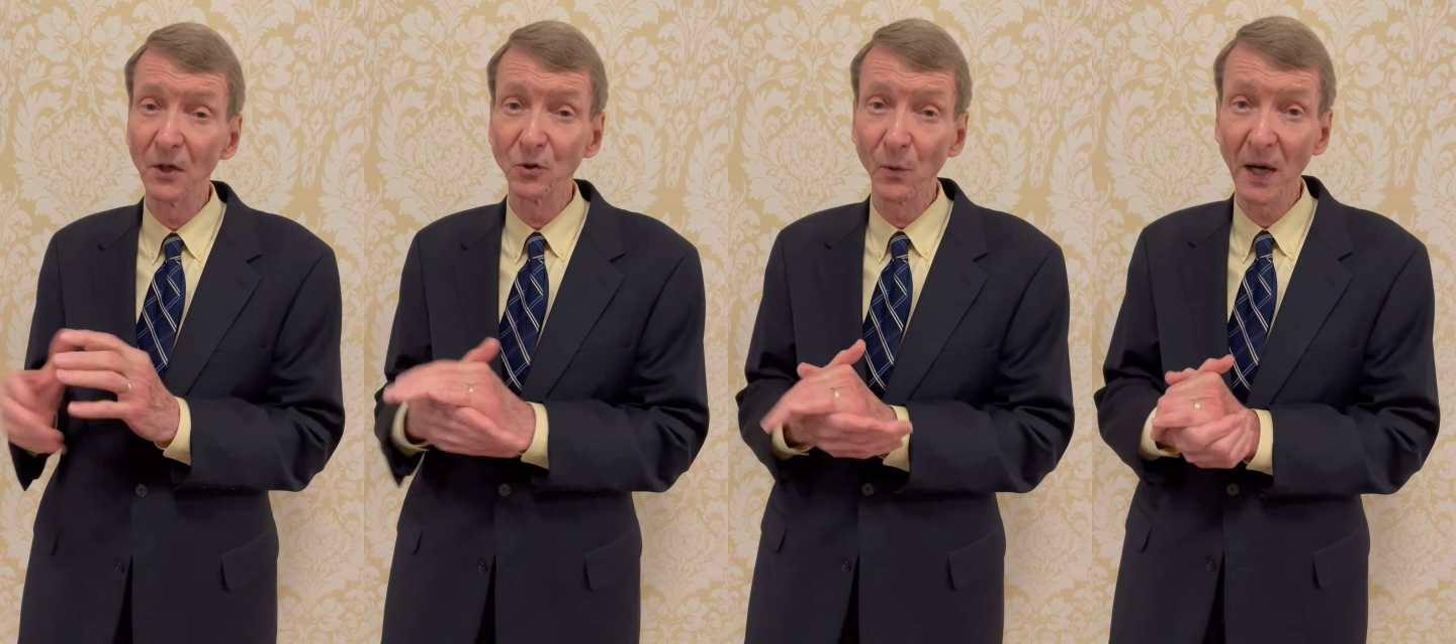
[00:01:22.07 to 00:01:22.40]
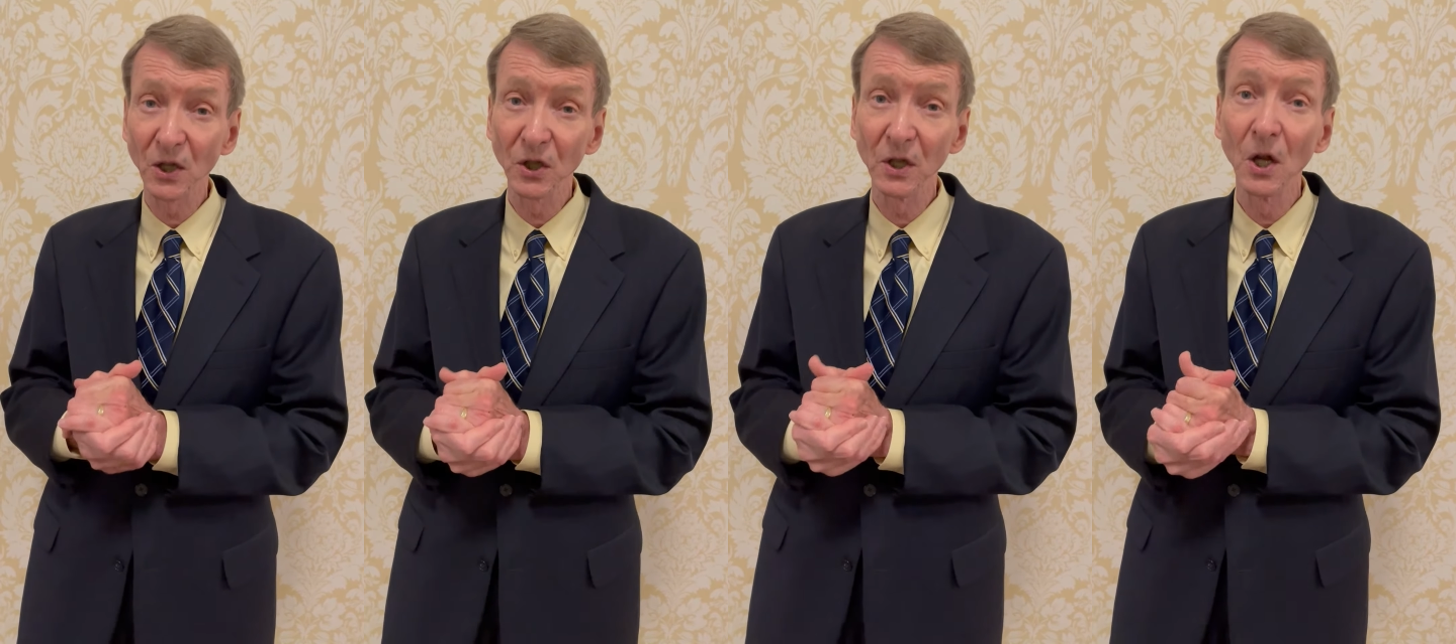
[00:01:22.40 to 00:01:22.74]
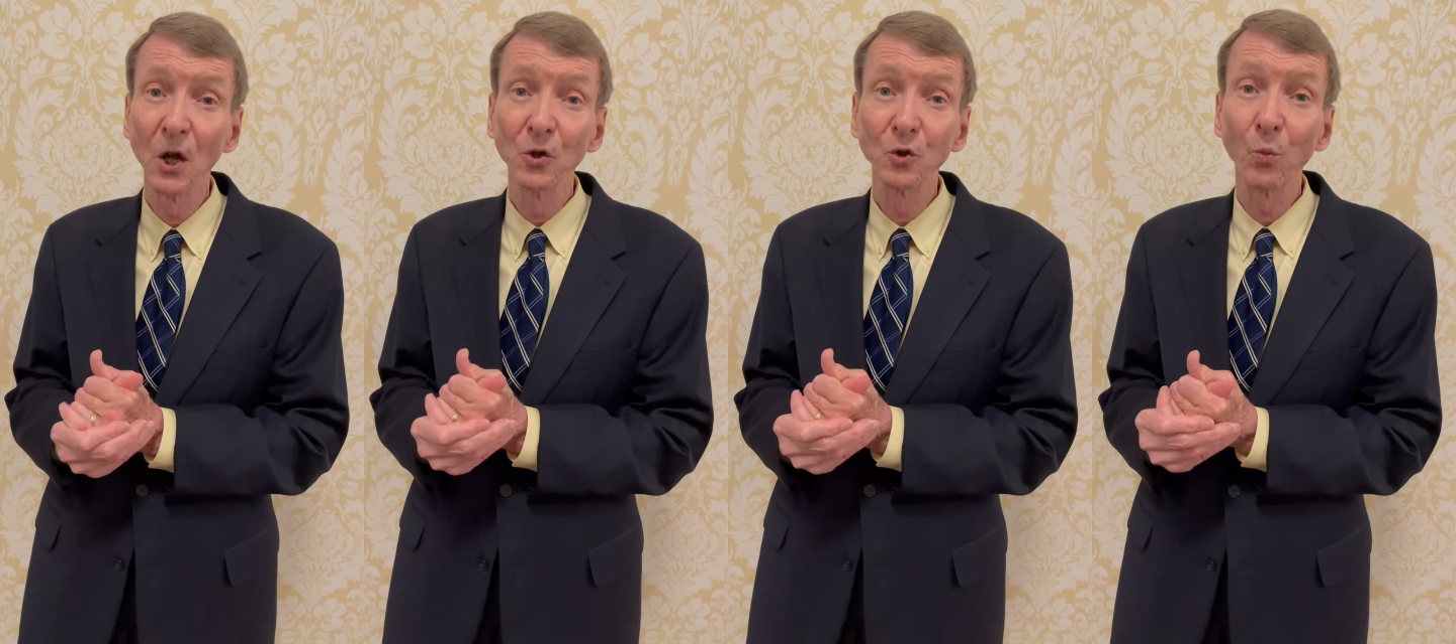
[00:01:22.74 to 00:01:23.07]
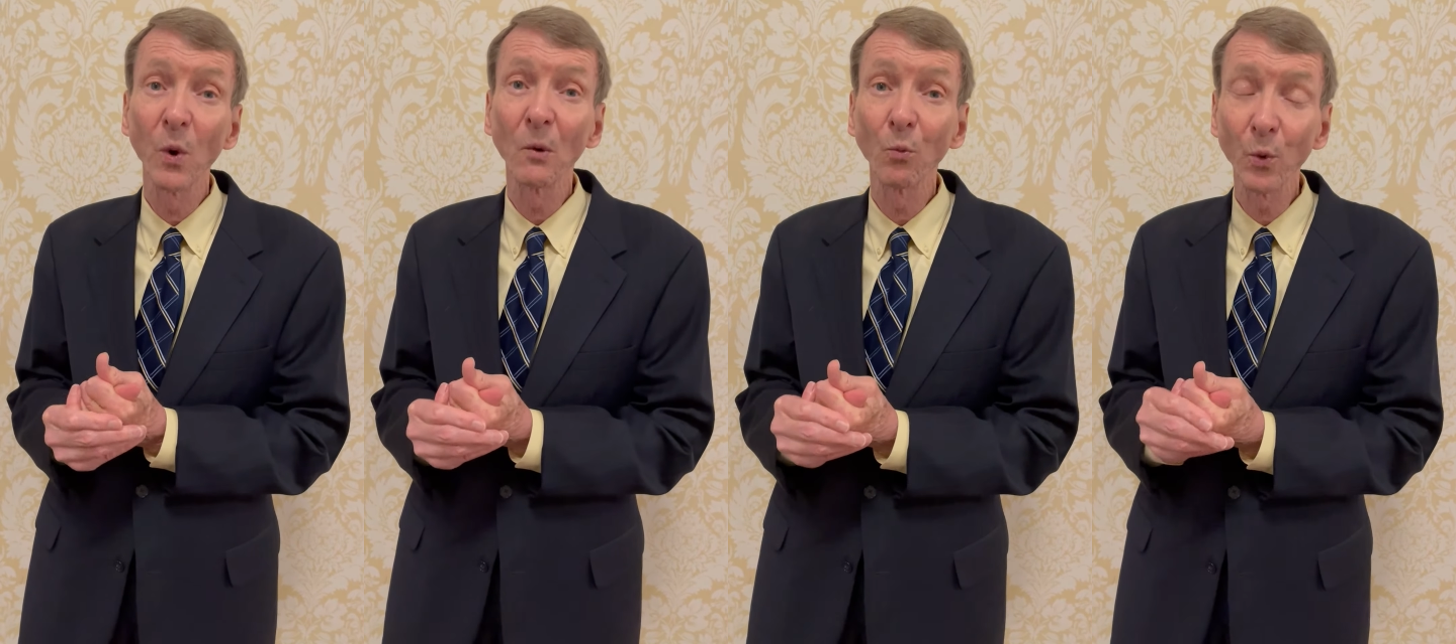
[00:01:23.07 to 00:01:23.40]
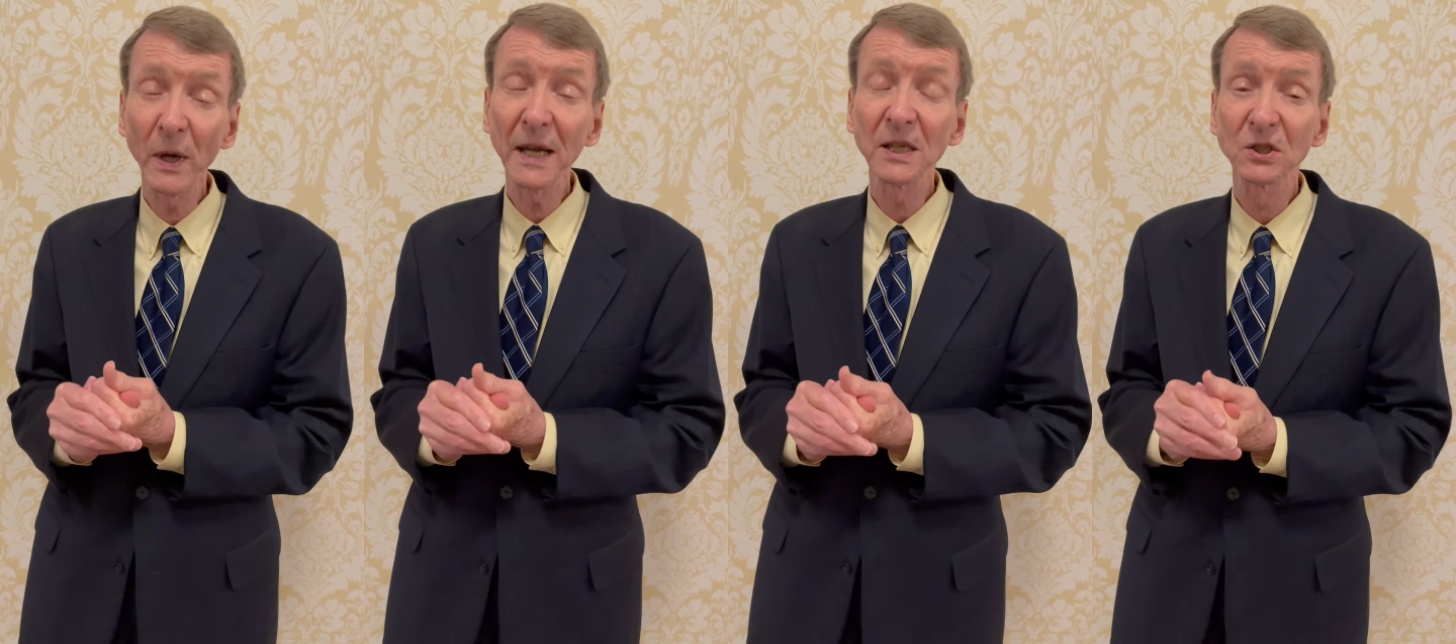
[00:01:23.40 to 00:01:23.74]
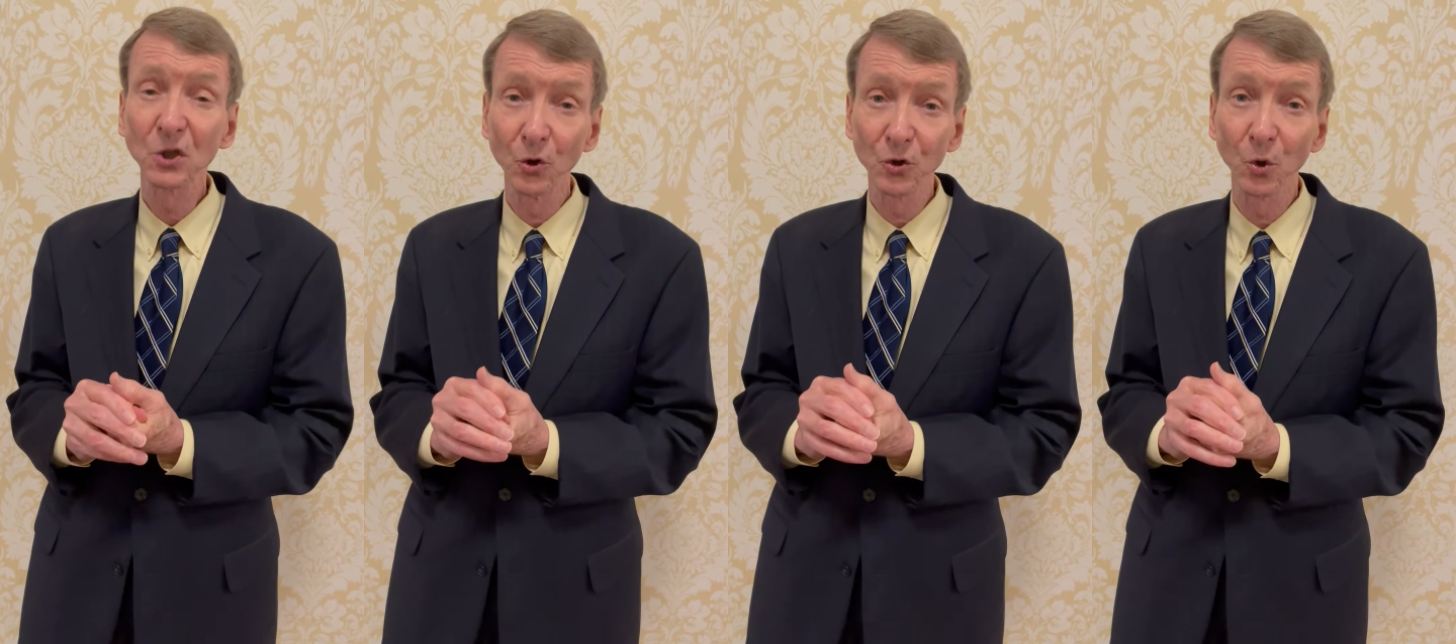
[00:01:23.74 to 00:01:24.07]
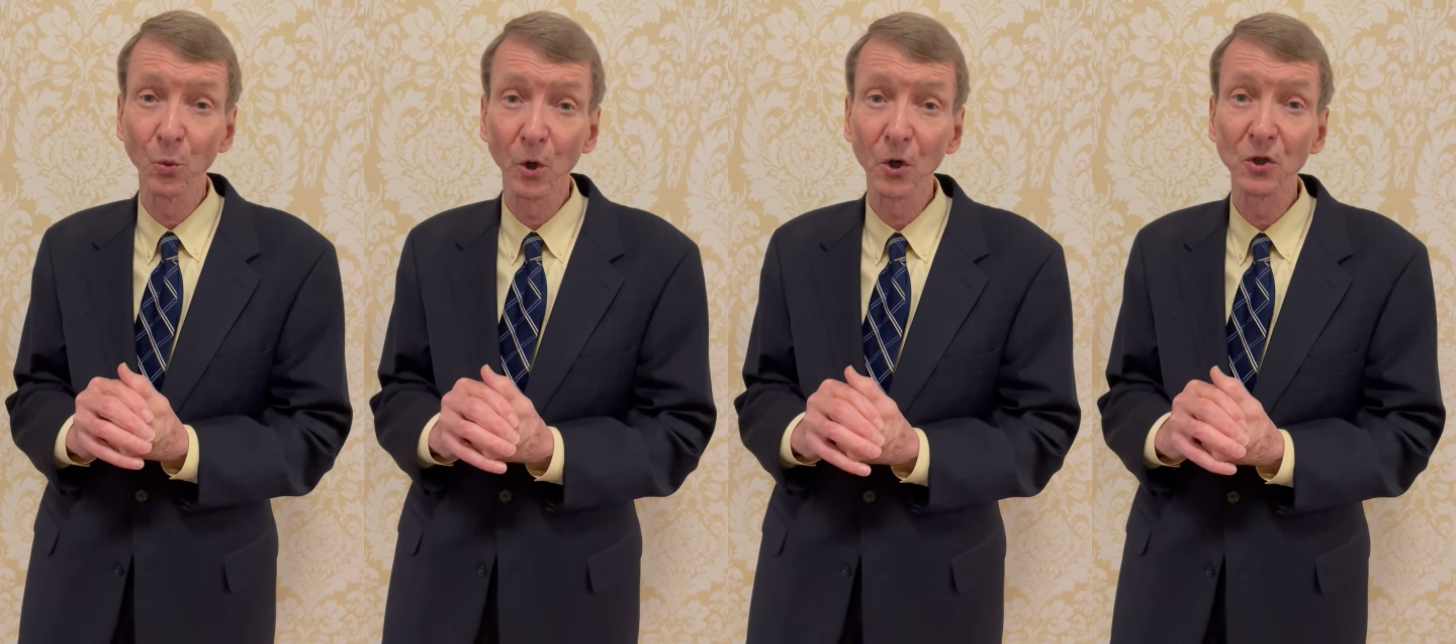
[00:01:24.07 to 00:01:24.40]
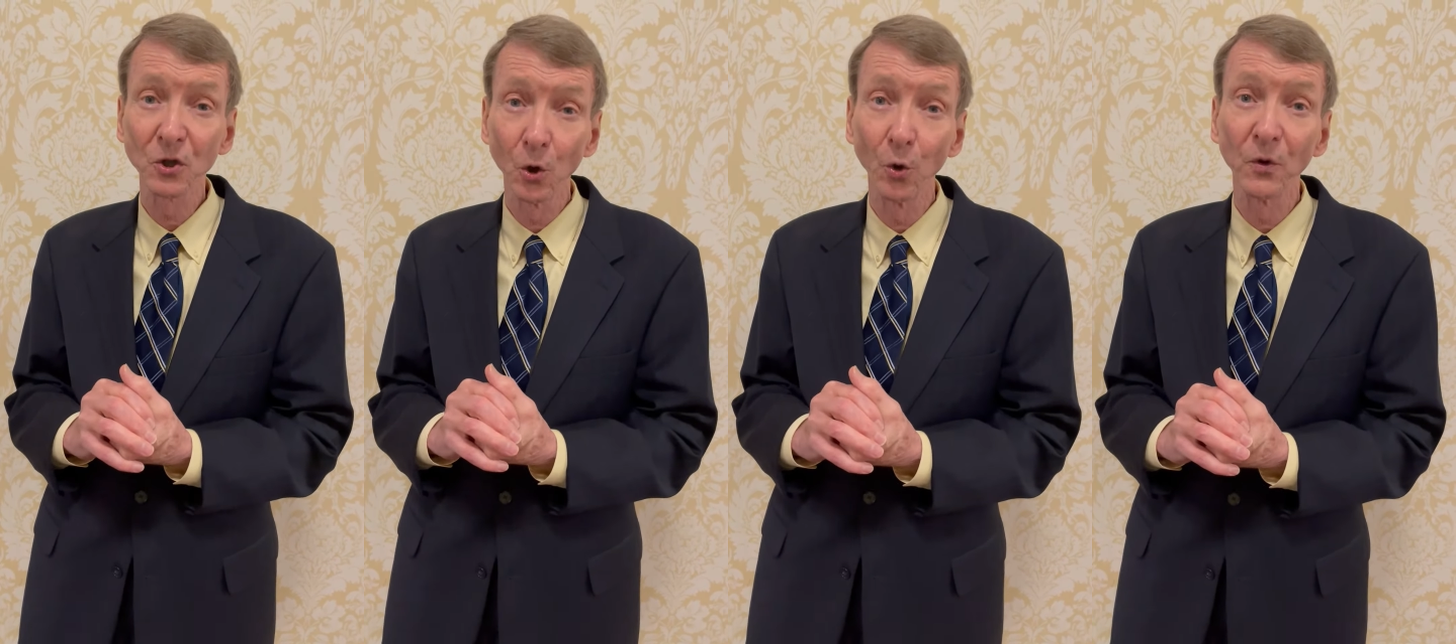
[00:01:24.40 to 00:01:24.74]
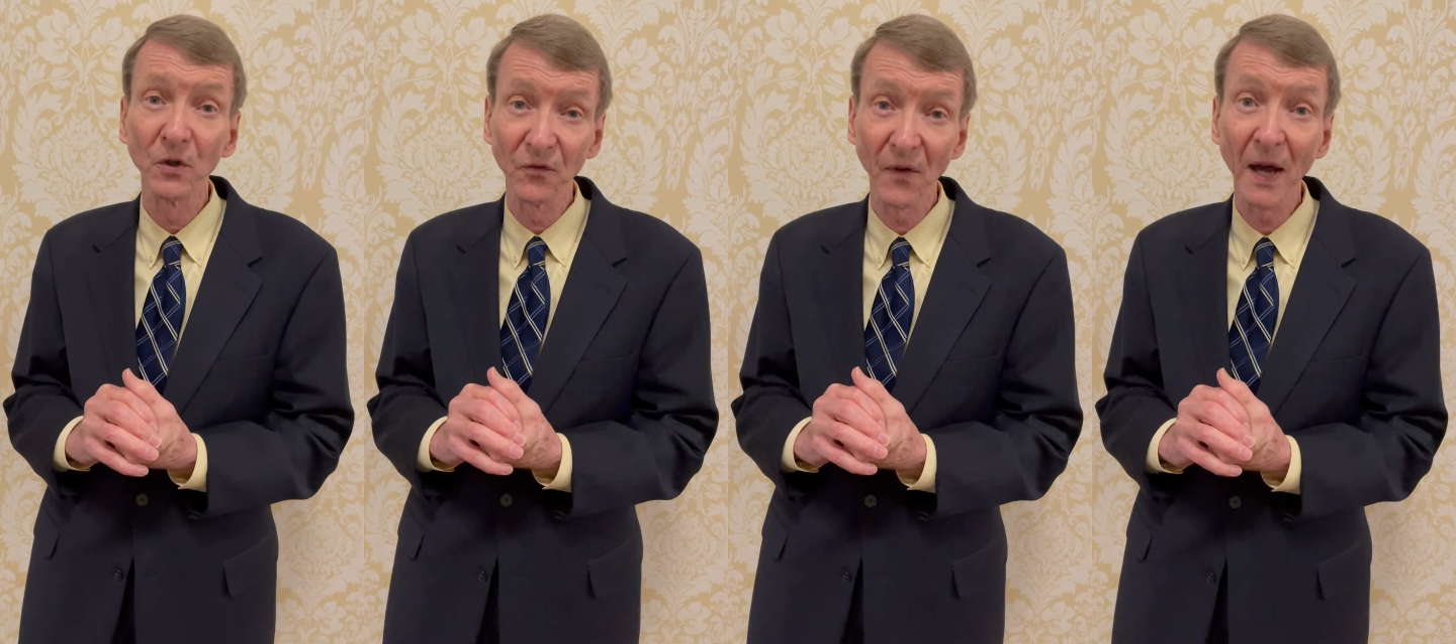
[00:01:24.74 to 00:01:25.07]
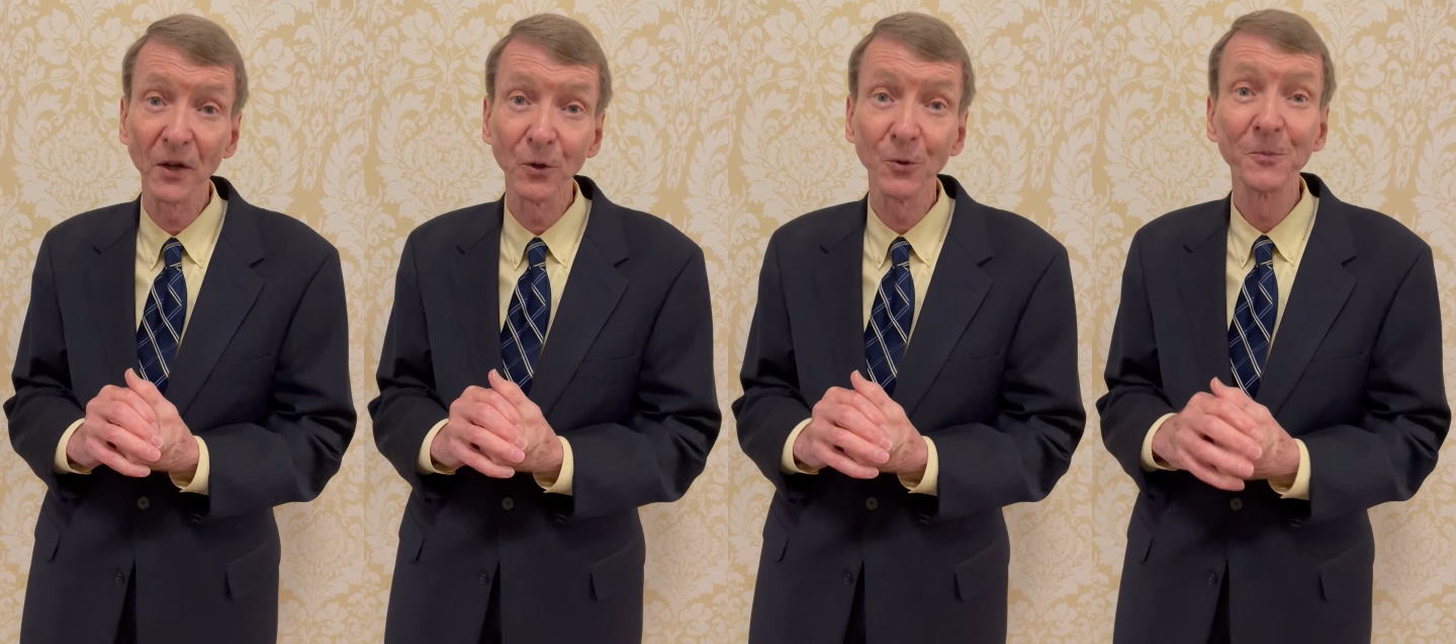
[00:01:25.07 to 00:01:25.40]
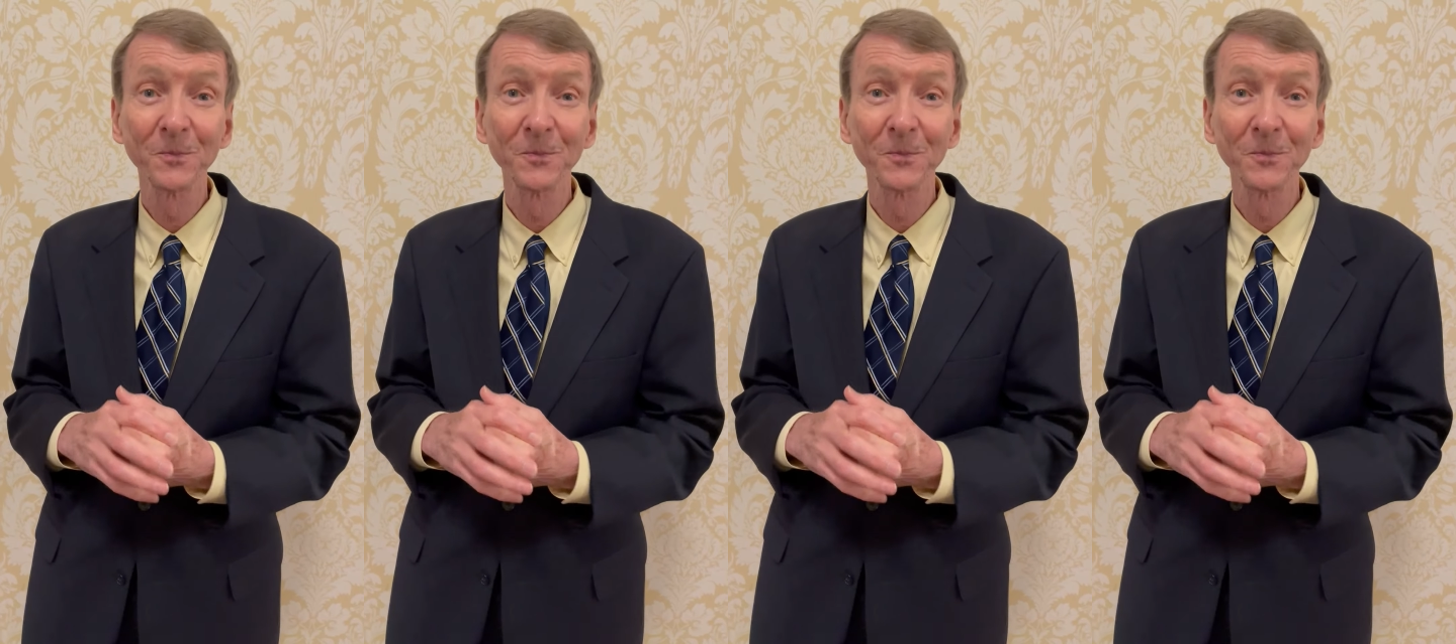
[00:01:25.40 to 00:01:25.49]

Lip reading: direction to what we as social workers hold as value.